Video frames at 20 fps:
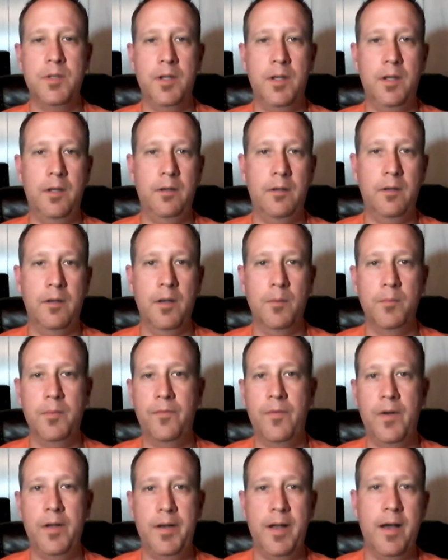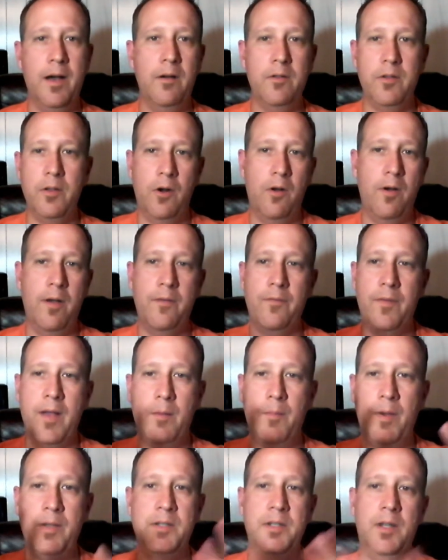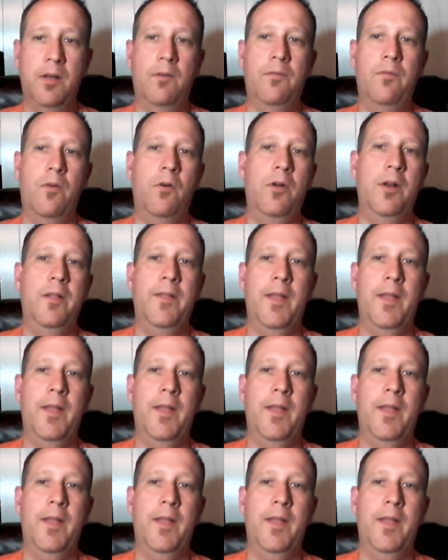and come to find out, I've got my cell phone,